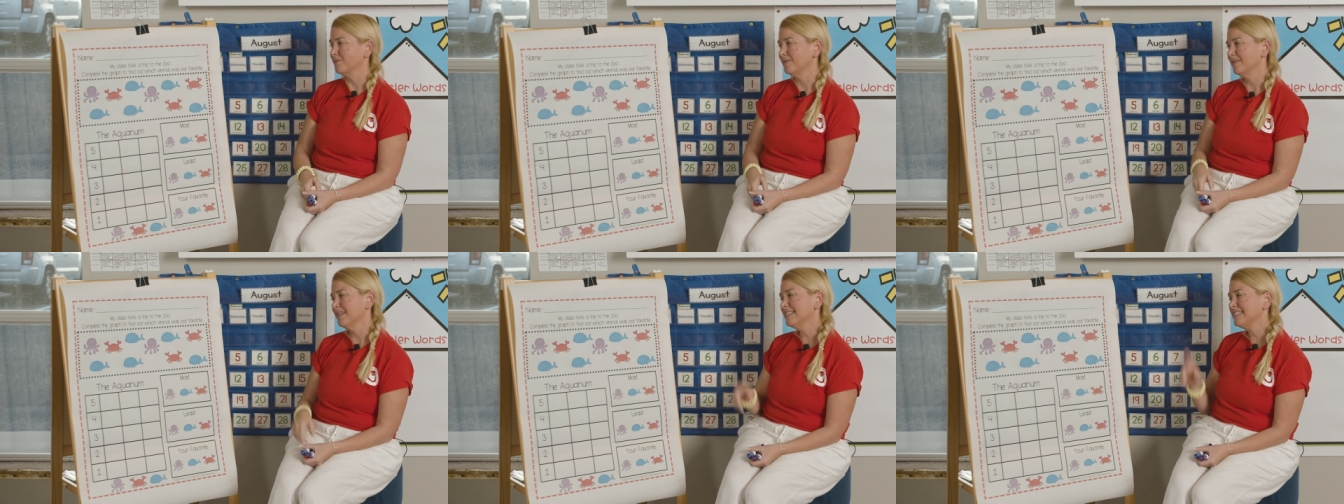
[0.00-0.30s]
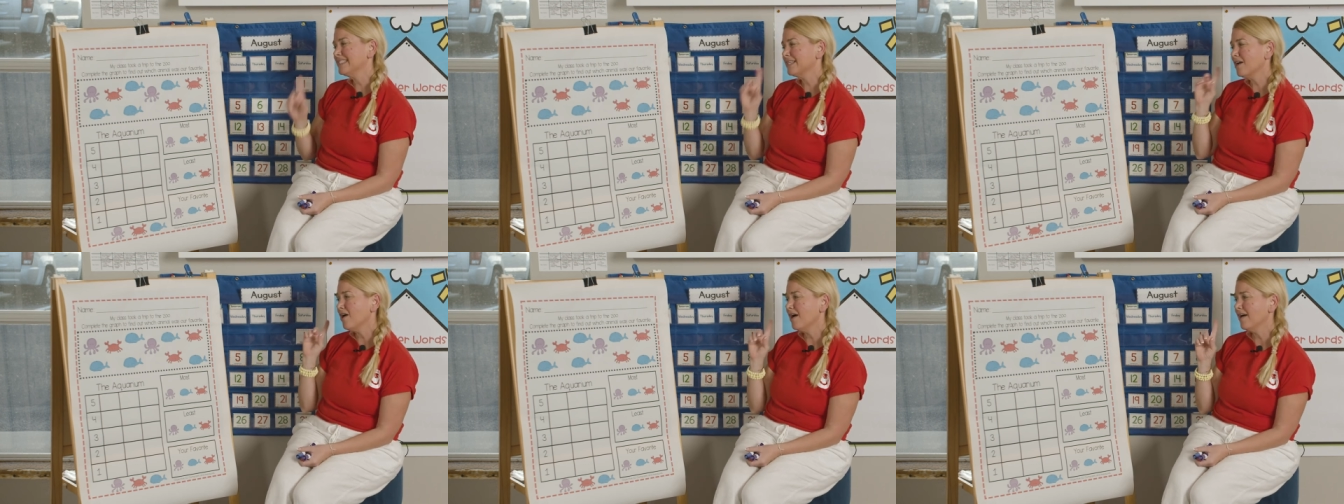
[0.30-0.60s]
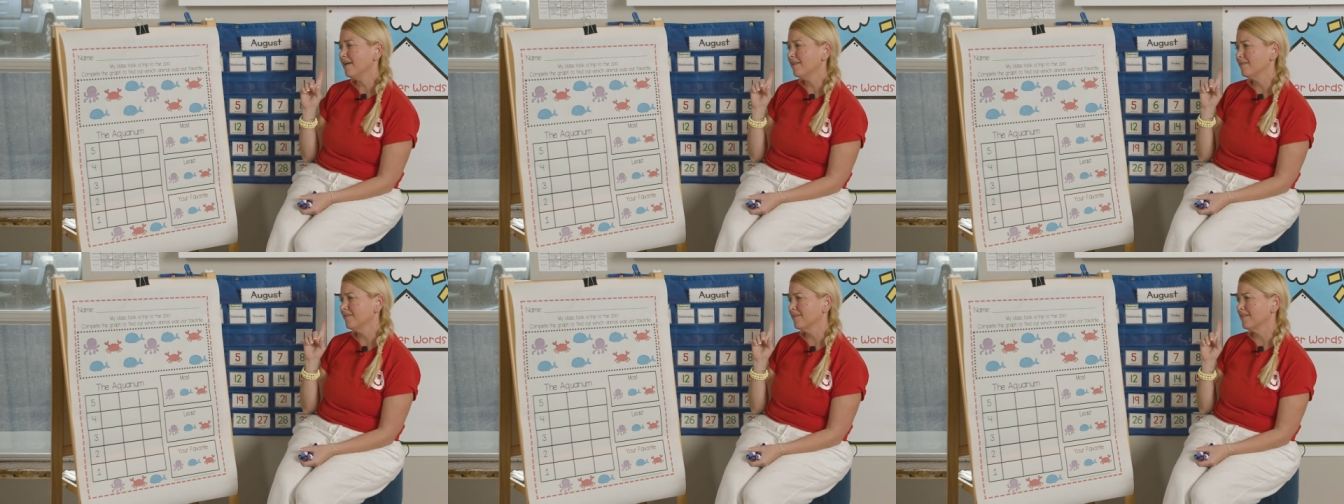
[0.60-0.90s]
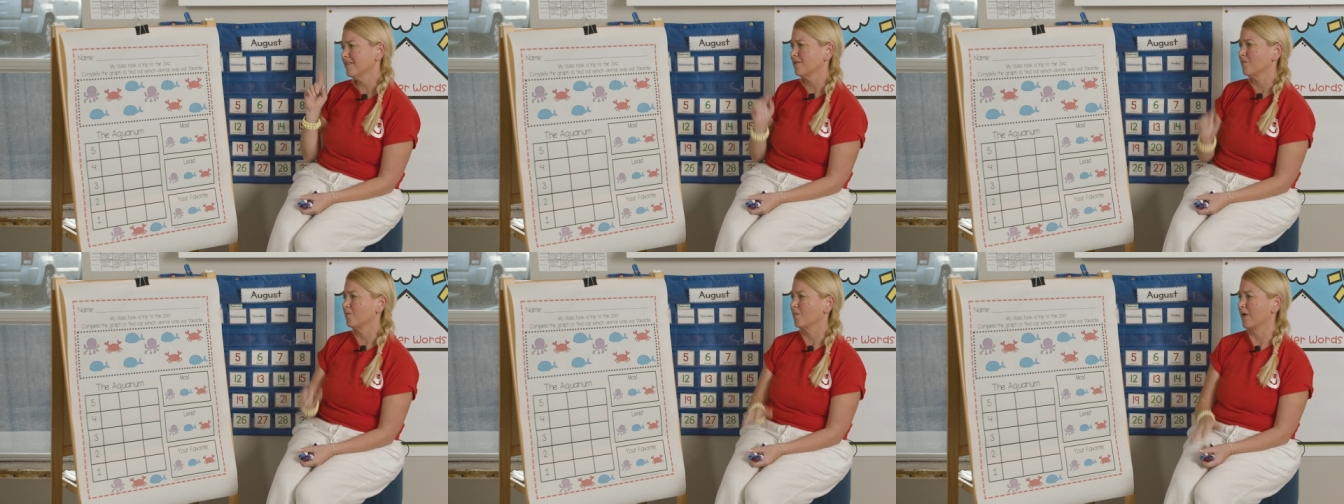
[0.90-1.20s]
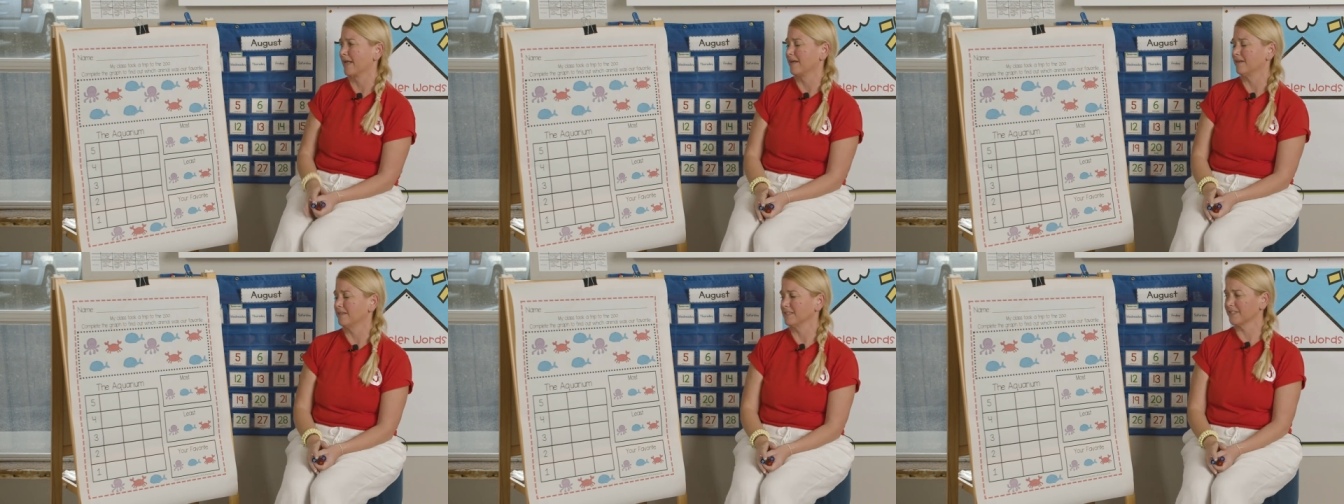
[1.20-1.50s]
let's call the
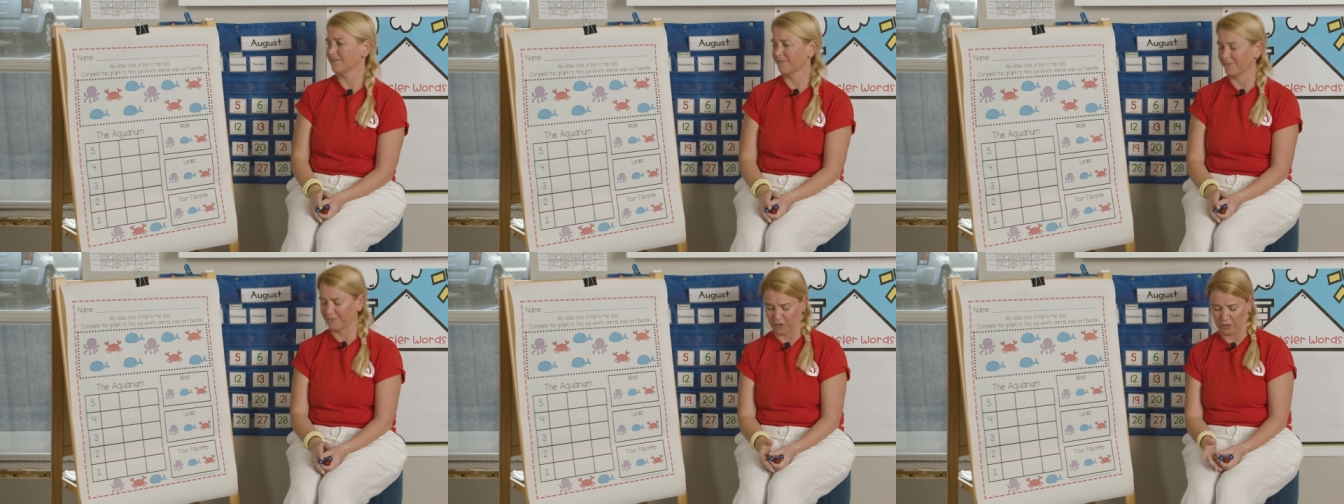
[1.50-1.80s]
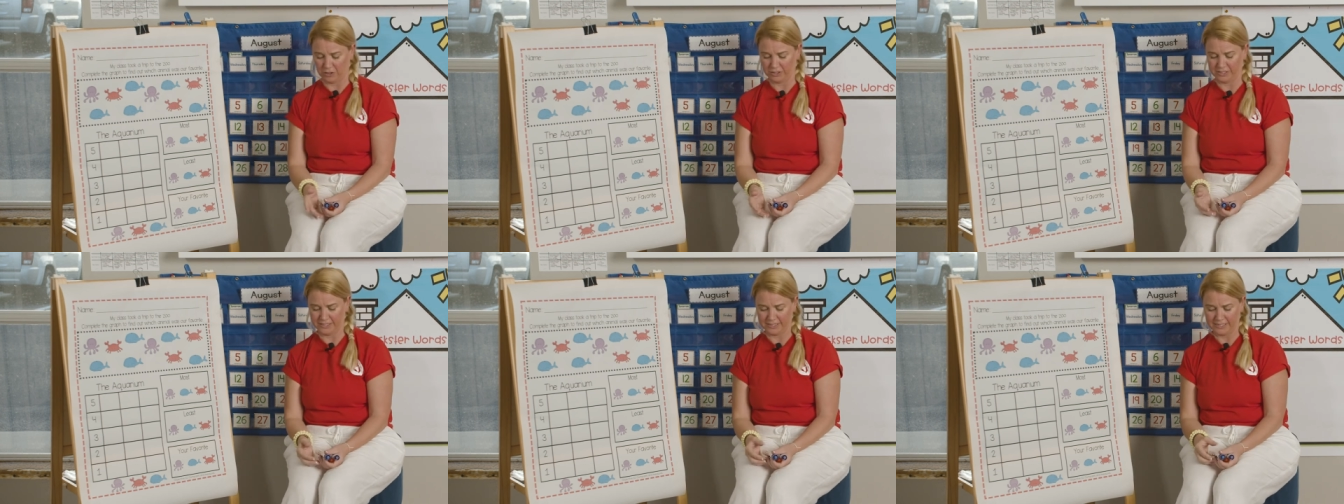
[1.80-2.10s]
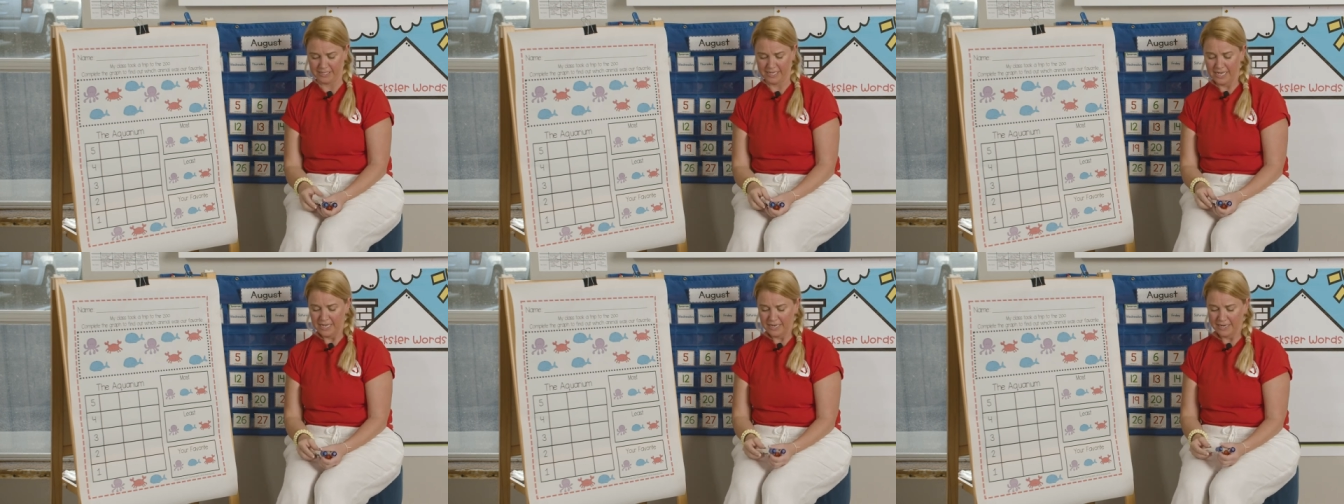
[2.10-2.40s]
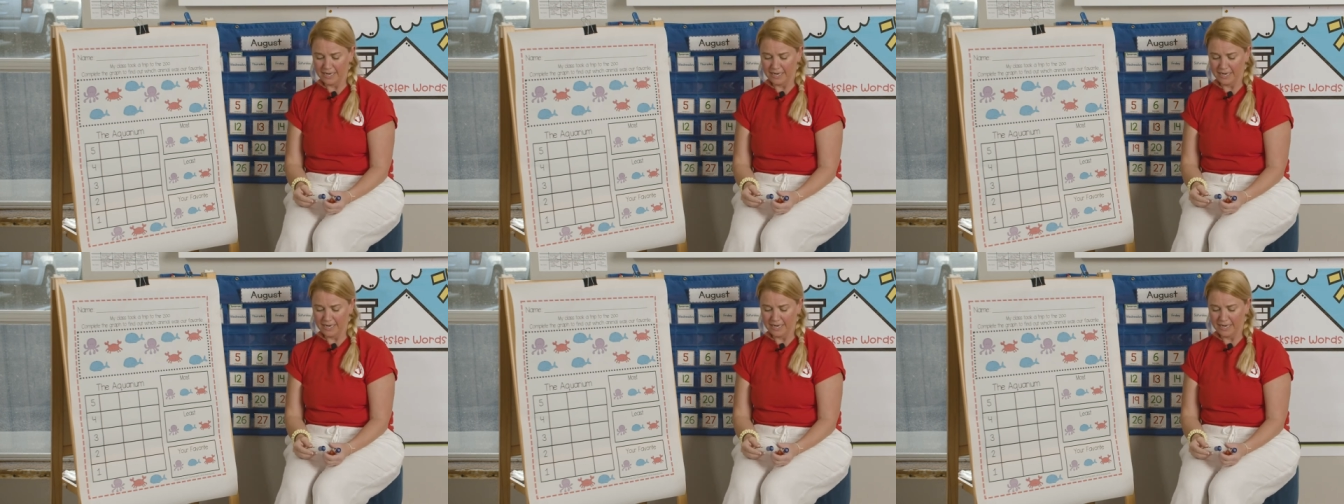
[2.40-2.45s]
whales first.